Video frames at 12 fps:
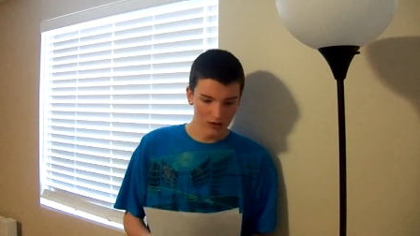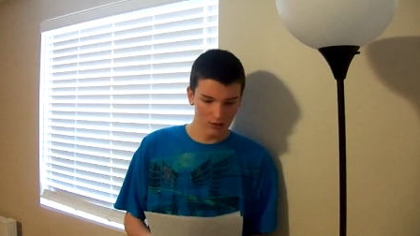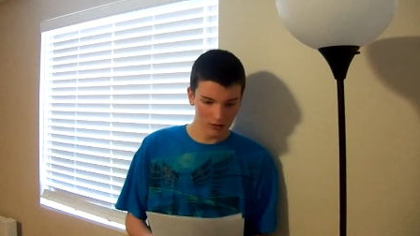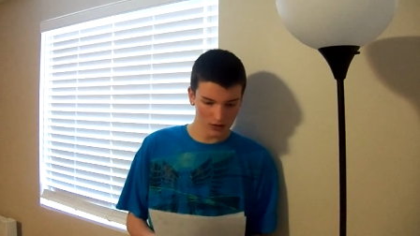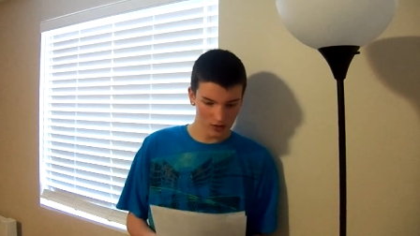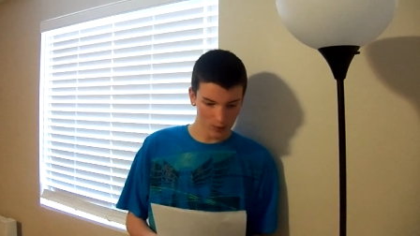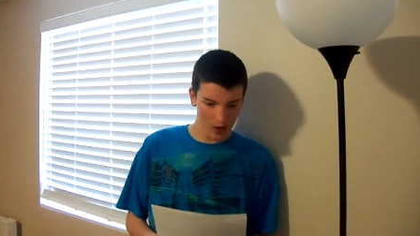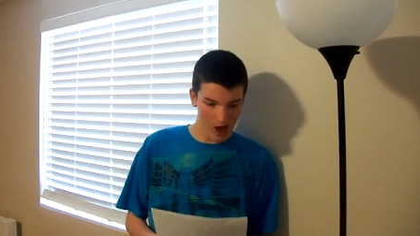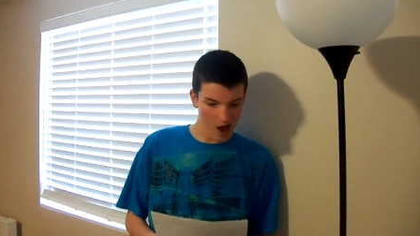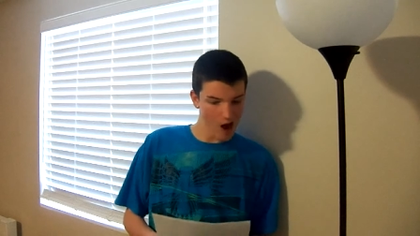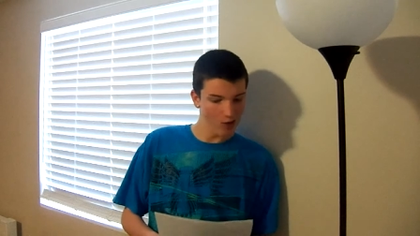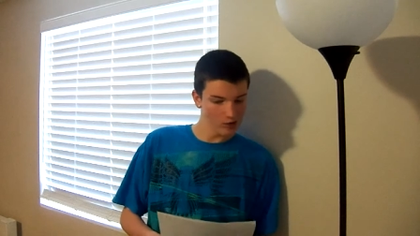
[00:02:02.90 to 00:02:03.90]
you a stupid
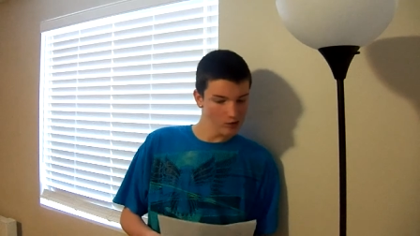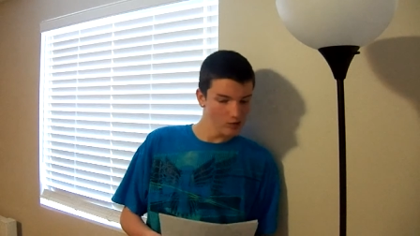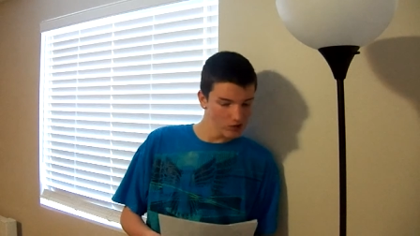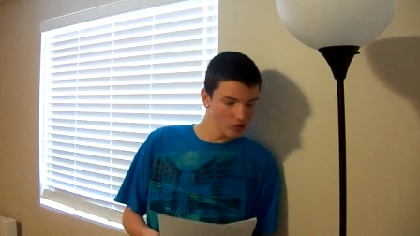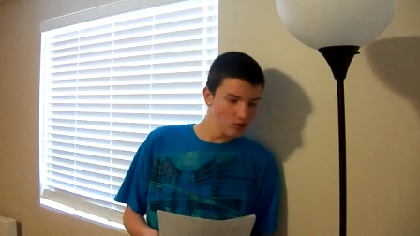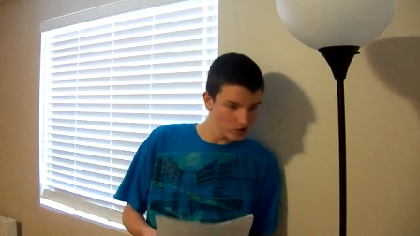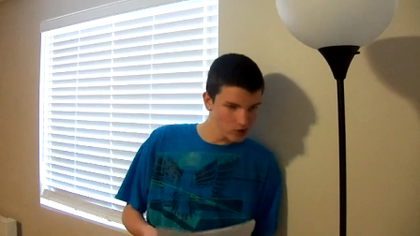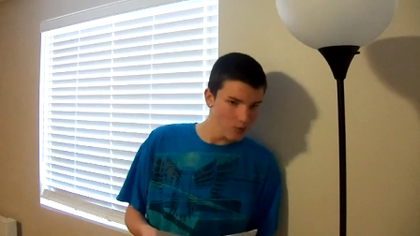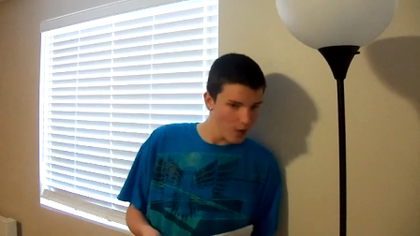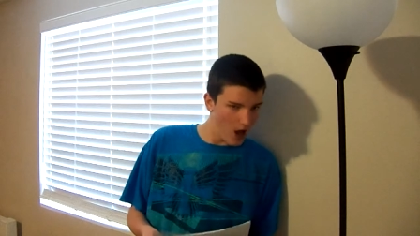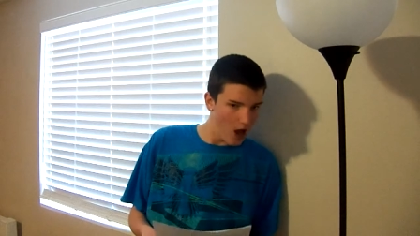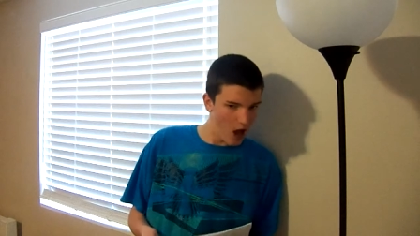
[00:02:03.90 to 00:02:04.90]
hoe, you, you a
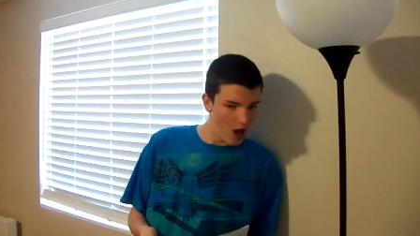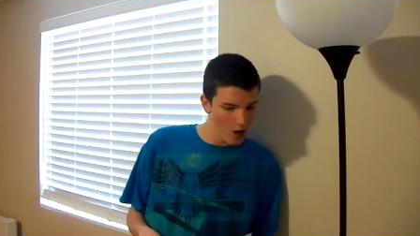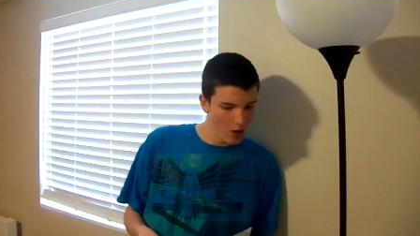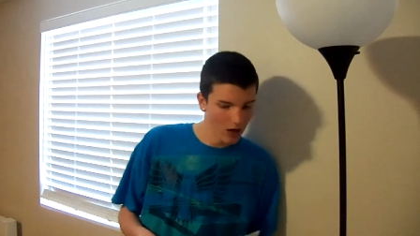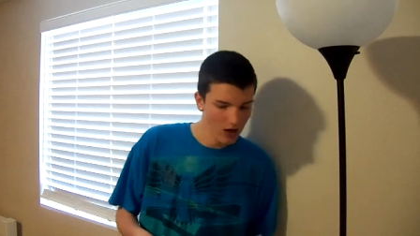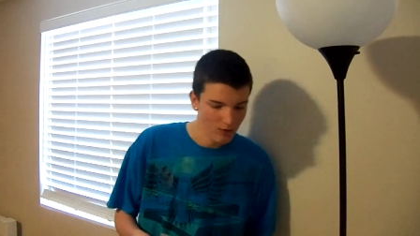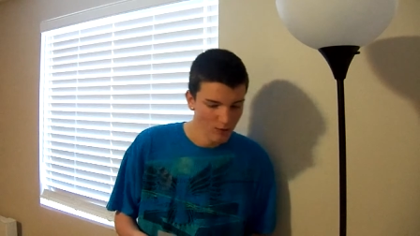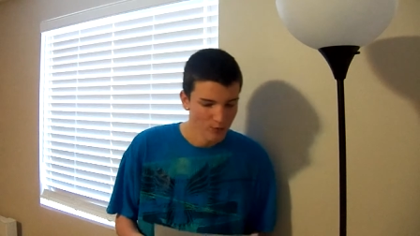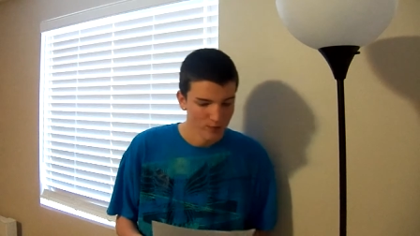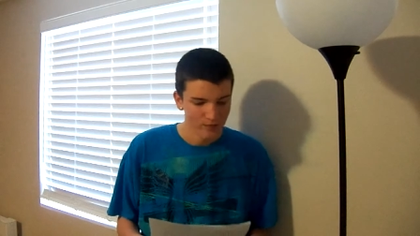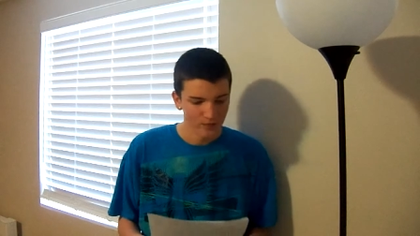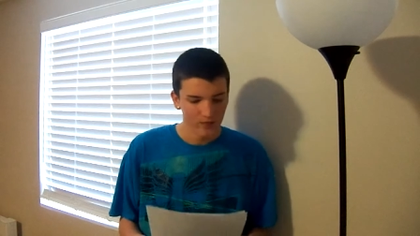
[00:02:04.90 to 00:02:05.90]
stupid hoe.
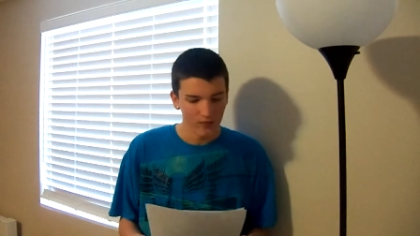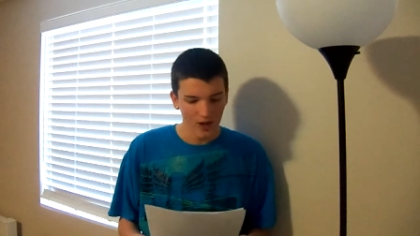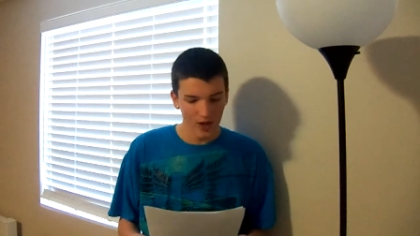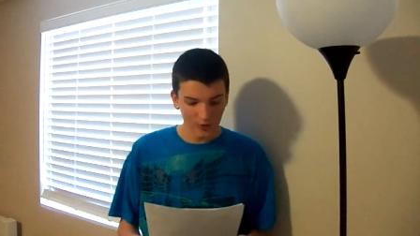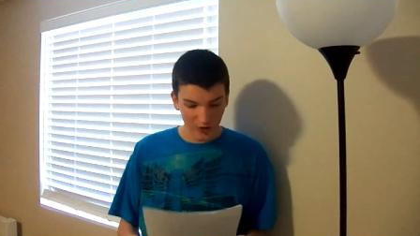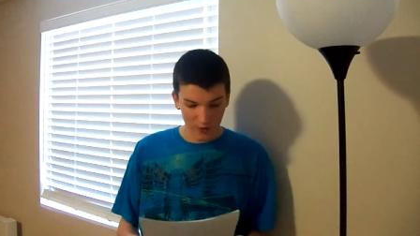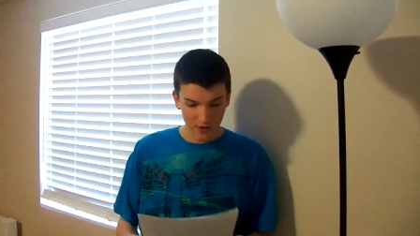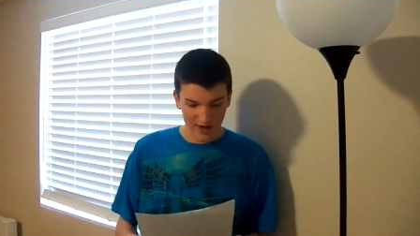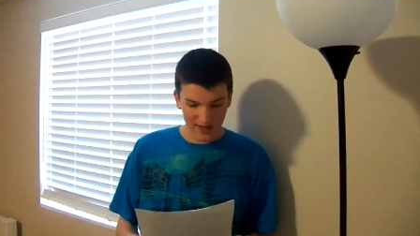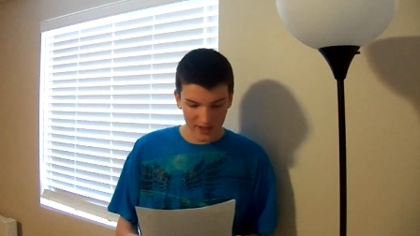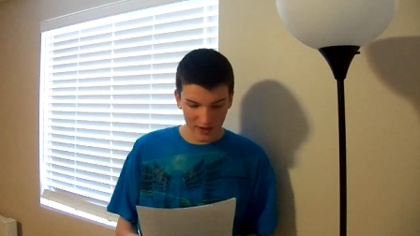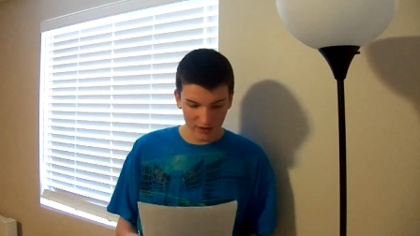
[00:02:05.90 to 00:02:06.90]
If you
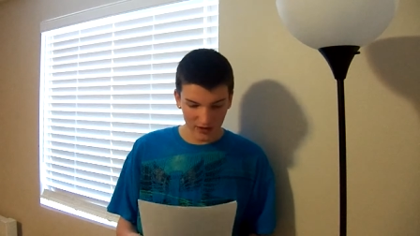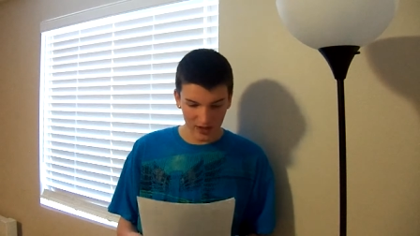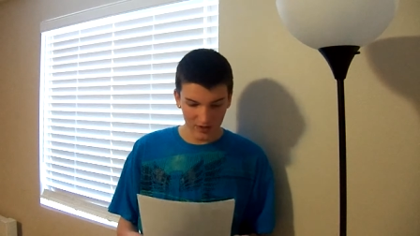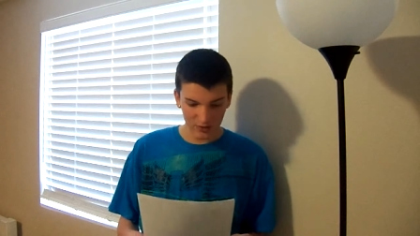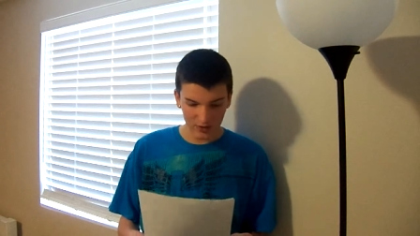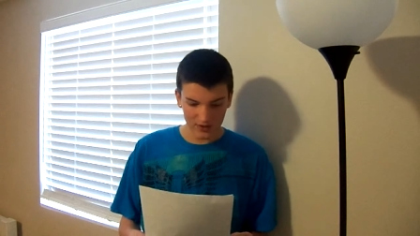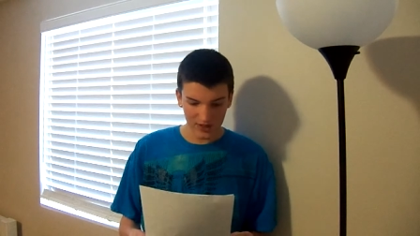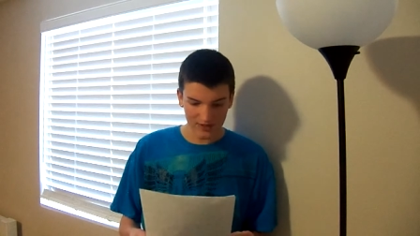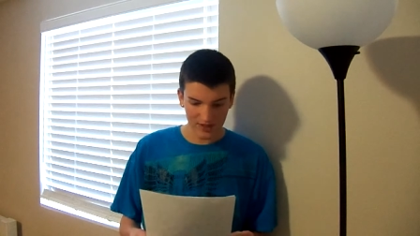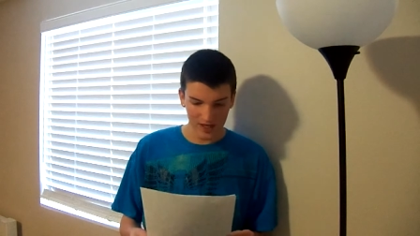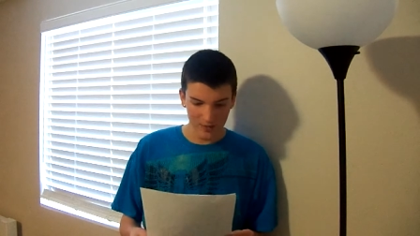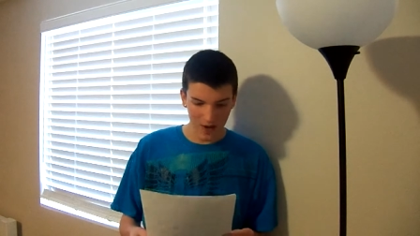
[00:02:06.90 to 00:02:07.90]
ain't cute, then you were
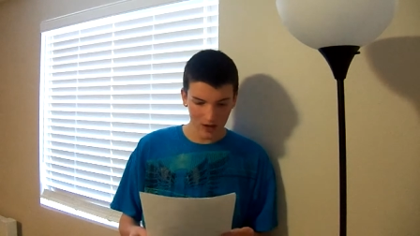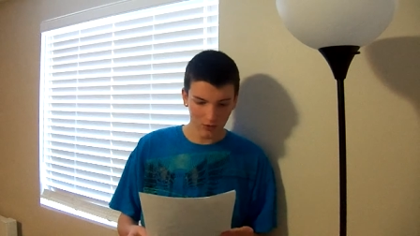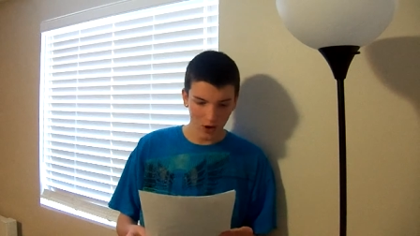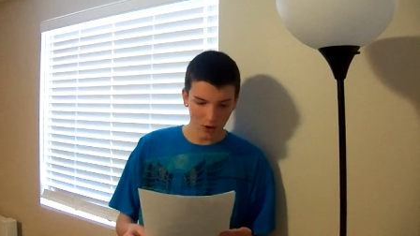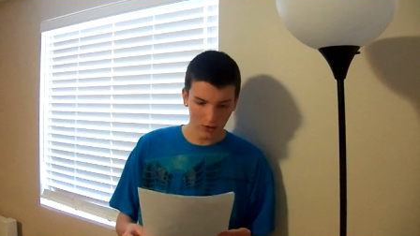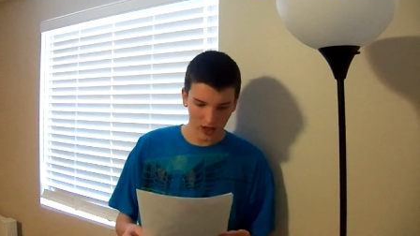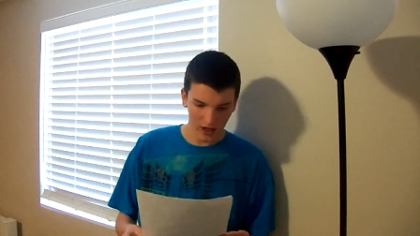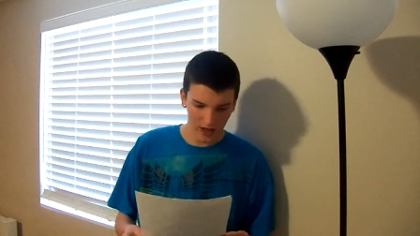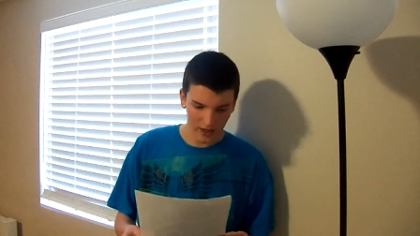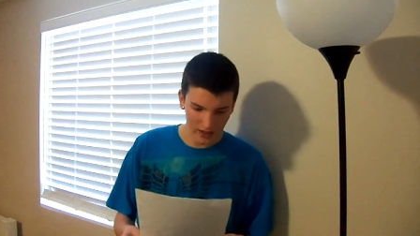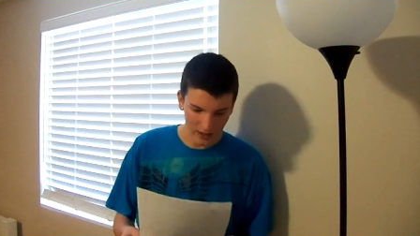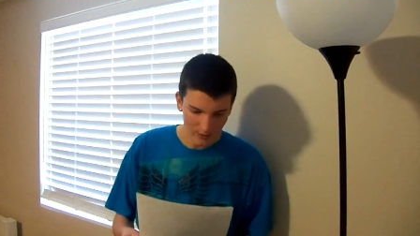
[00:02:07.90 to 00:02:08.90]
sexy, eat my
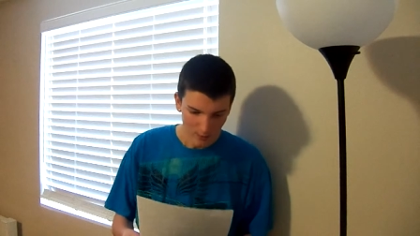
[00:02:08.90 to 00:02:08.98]
croquet.